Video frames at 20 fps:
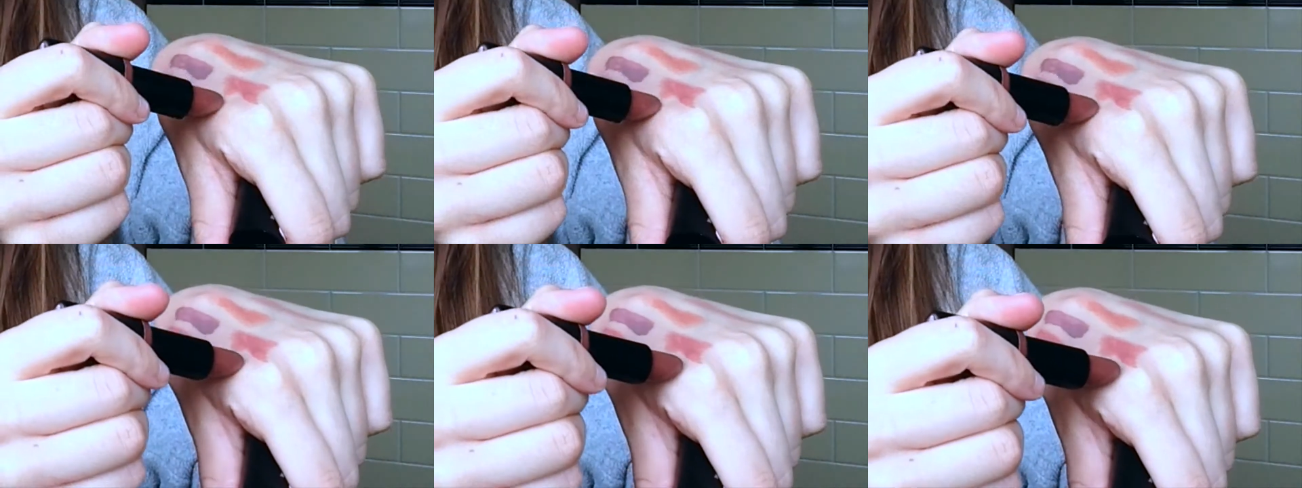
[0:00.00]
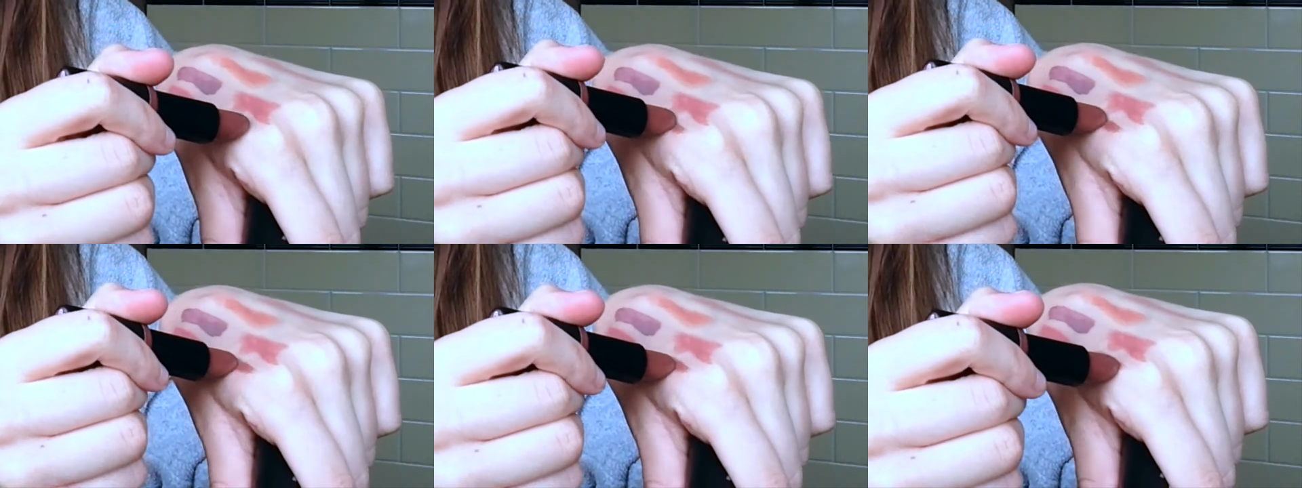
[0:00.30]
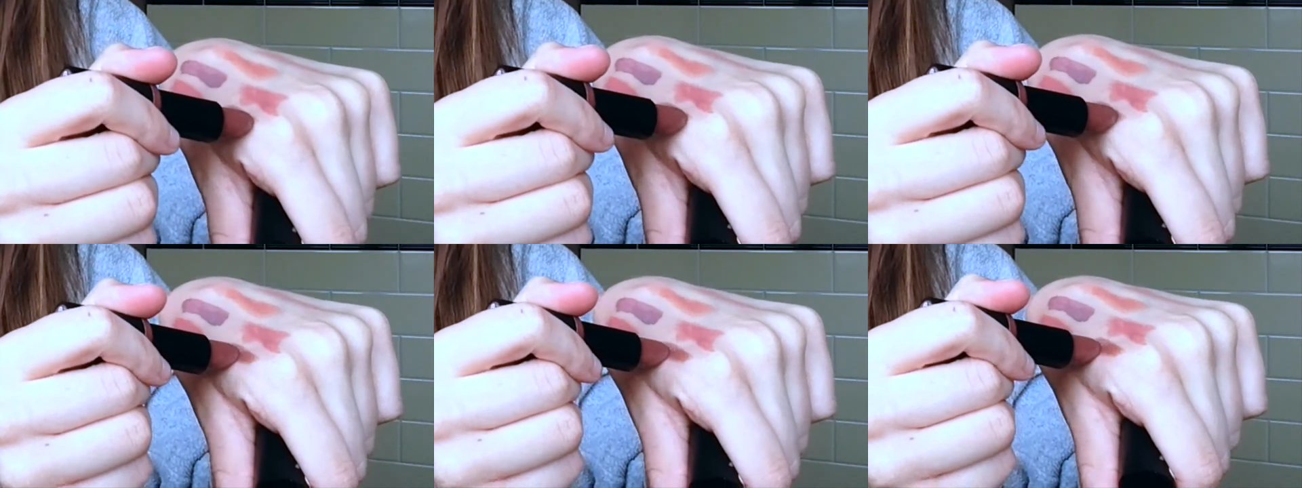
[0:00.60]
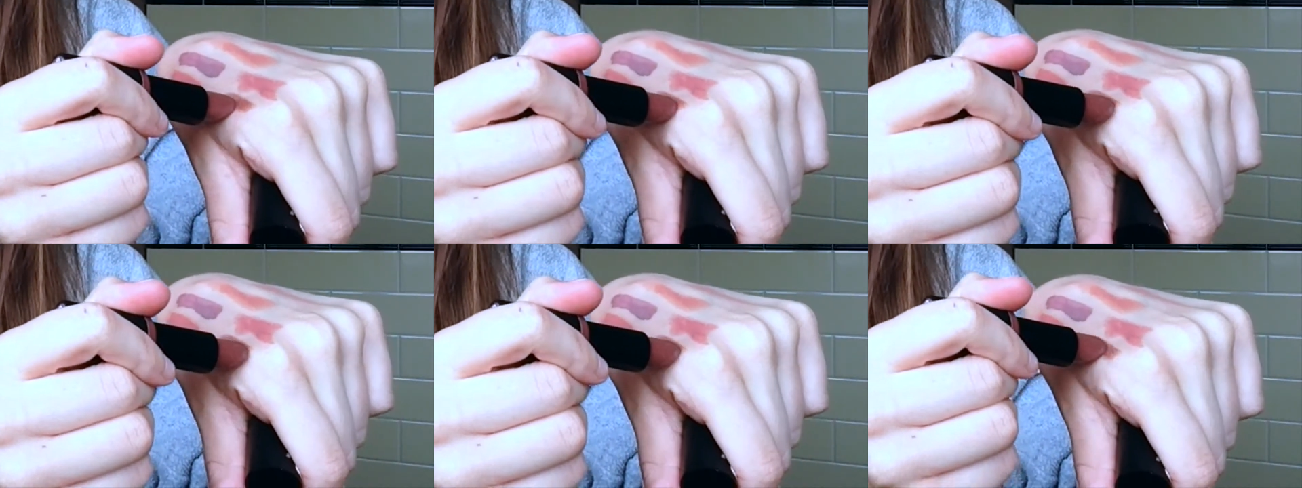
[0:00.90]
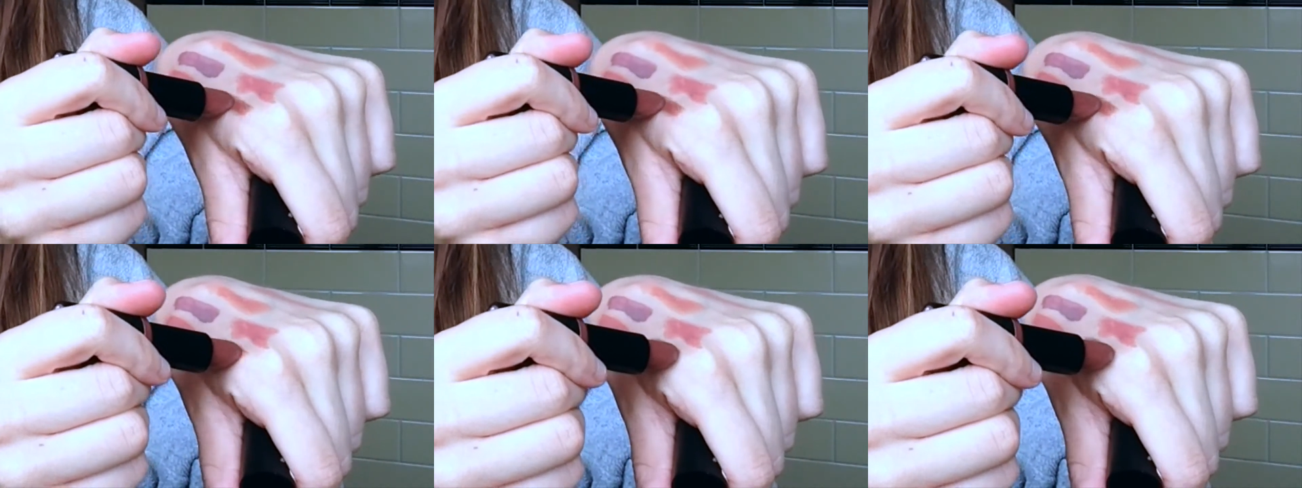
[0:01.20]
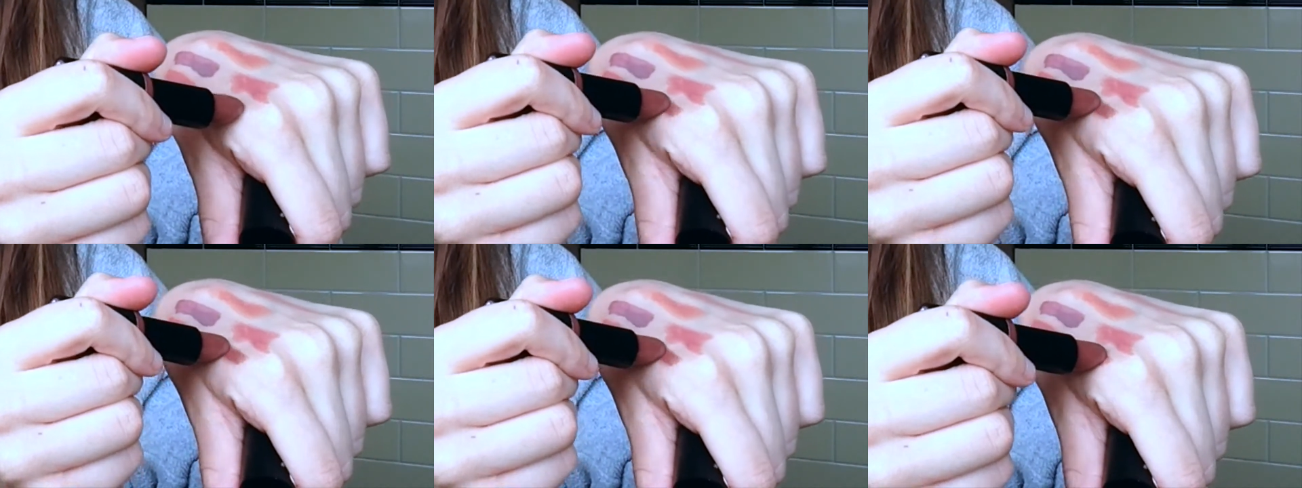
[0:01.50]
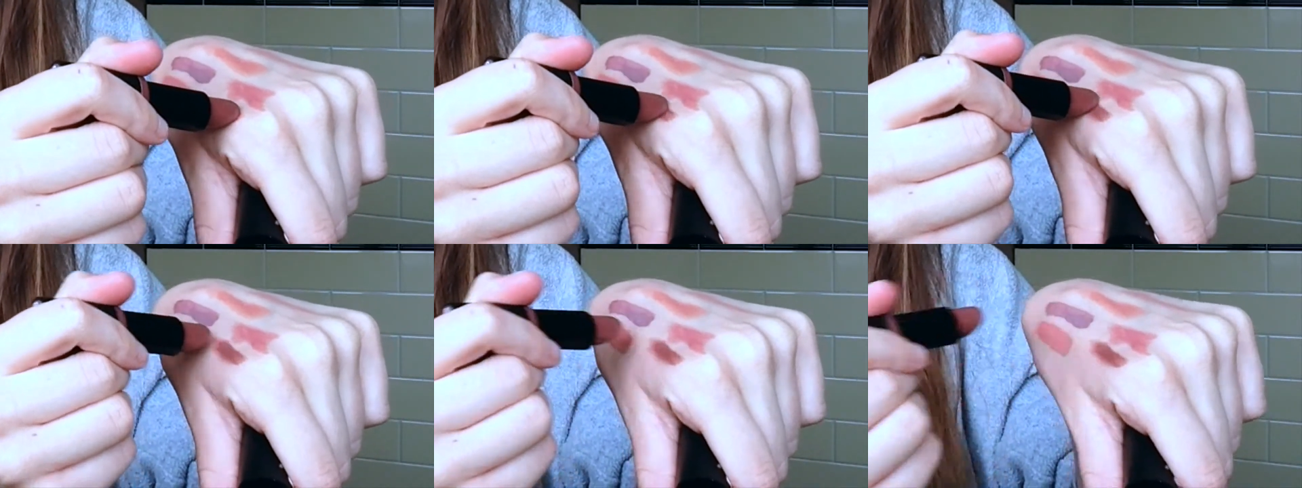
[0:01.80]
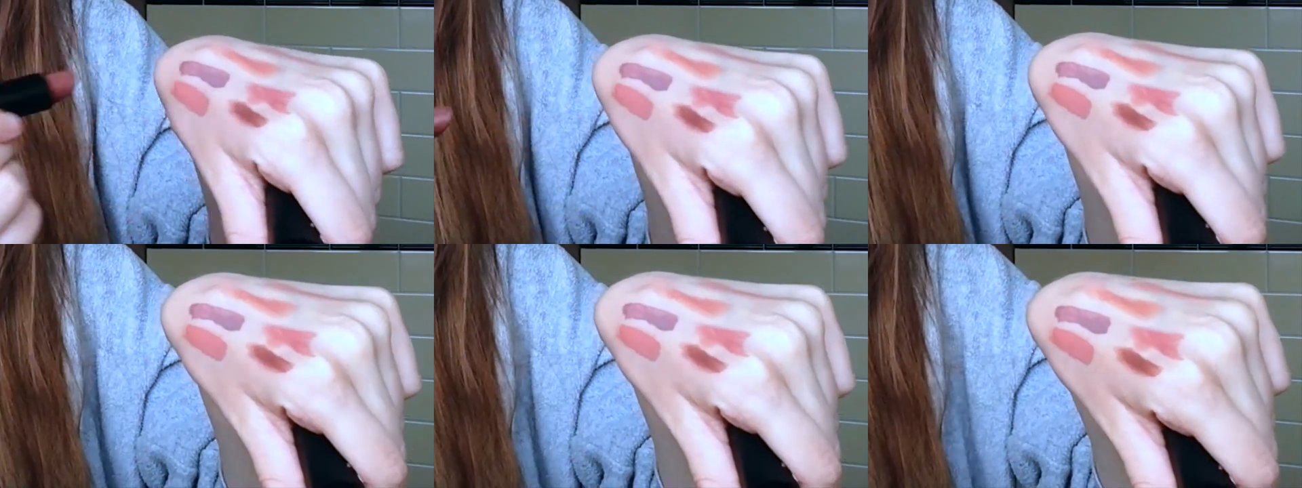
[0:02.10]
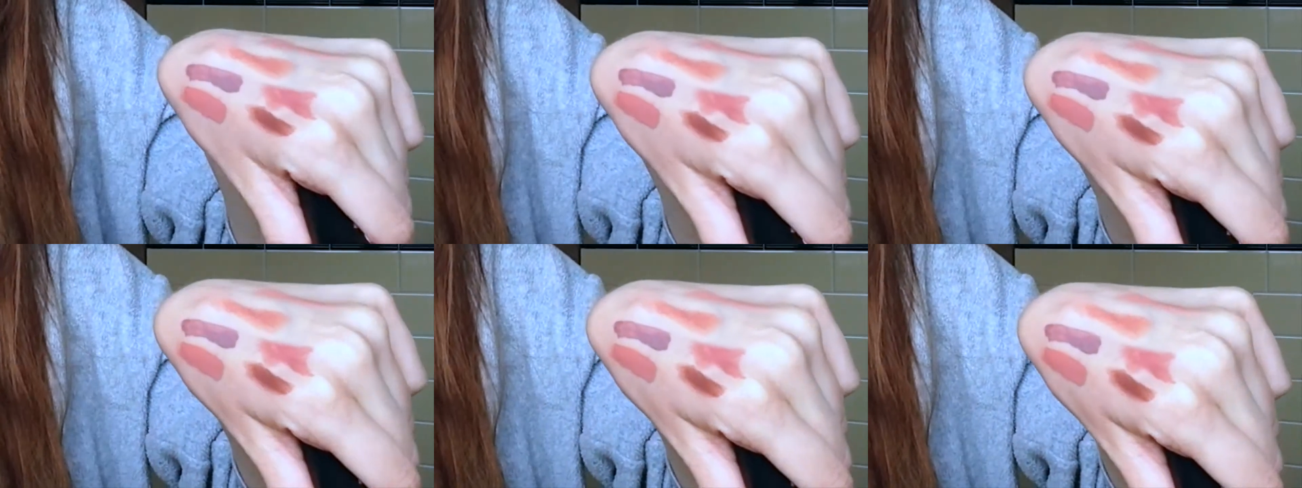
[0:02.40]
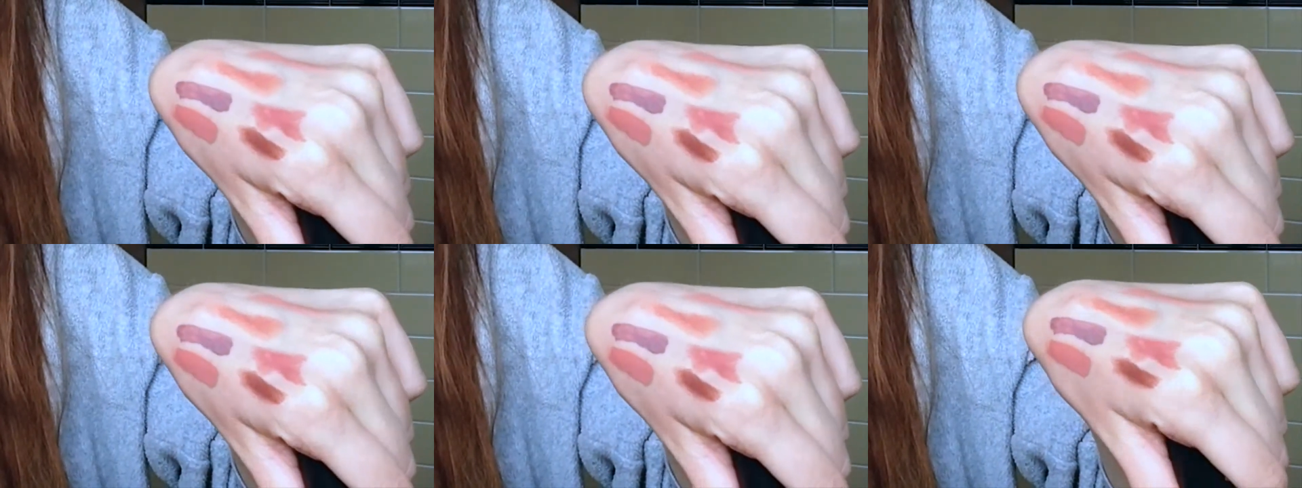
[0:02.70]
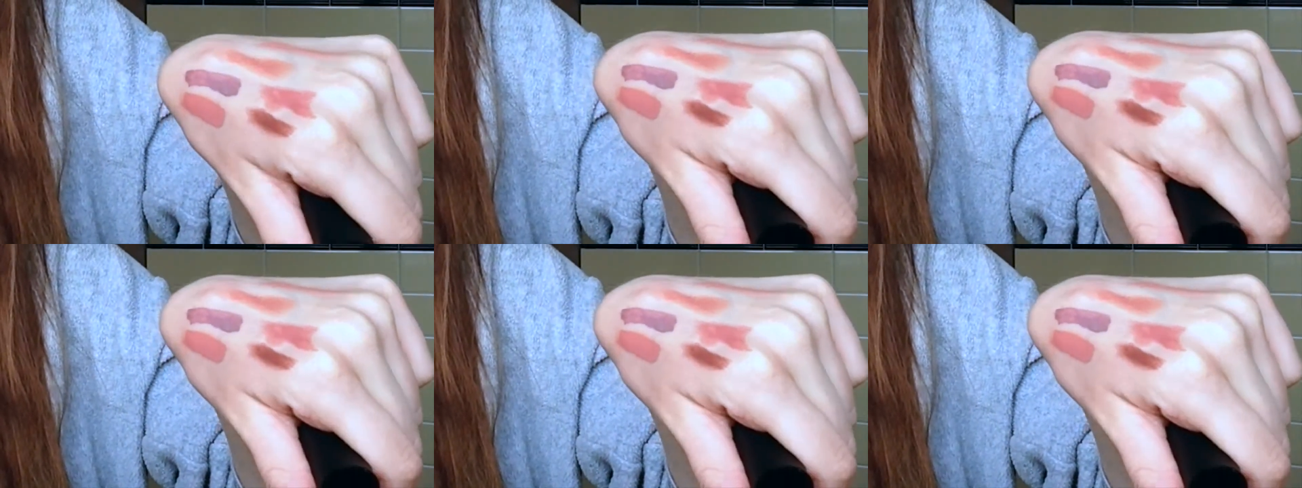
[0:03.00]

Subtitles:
(no speaker visible)